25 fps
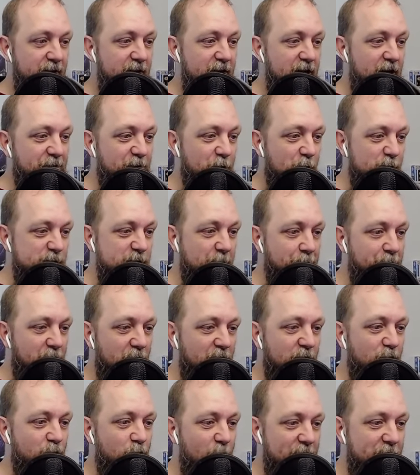If there was a
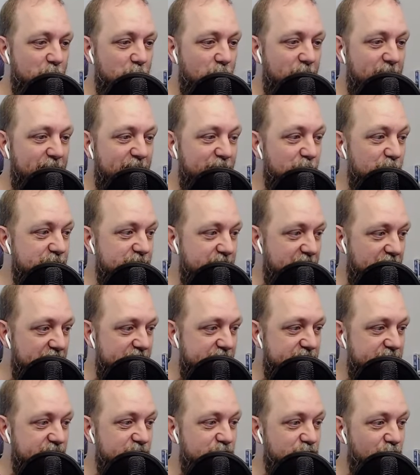bug rendering your
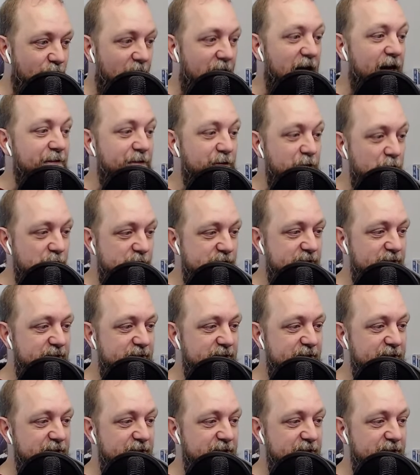disk drive useless,